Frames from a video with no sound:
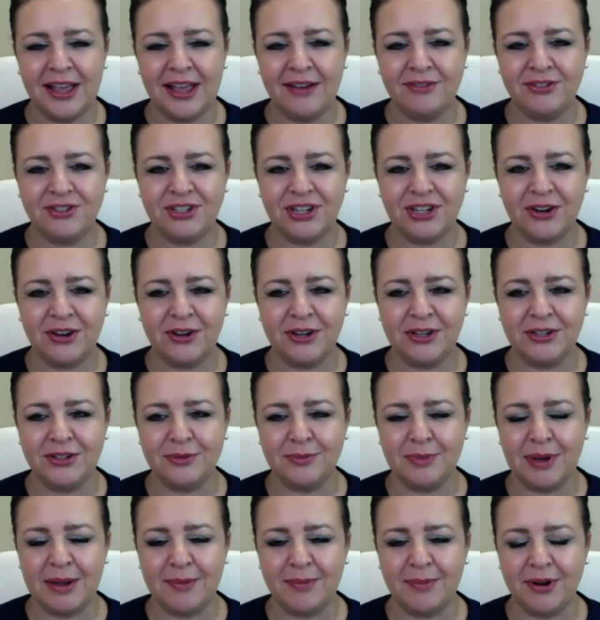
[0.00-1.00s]
have Sharon do
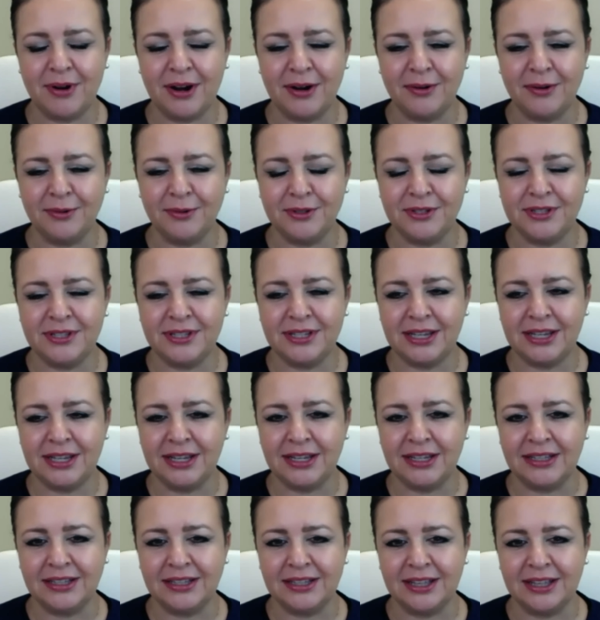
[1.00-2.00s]
my part. We'll
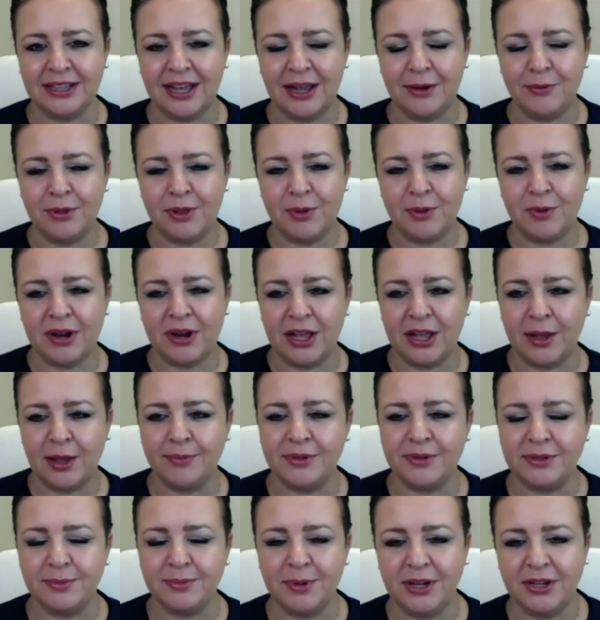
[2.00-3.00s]
see. I really want to help
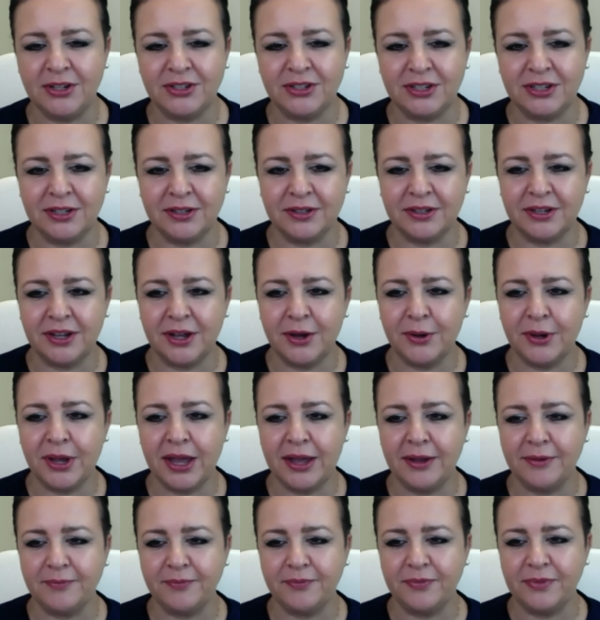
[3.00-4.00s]
this patient.
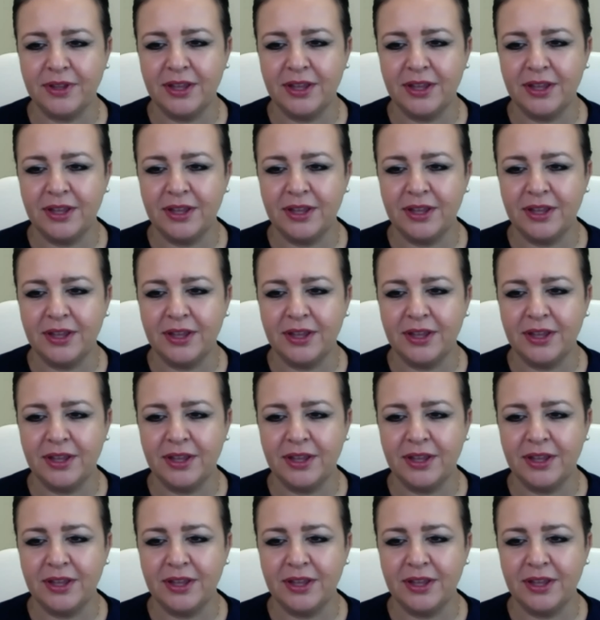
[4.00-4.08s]
Okay.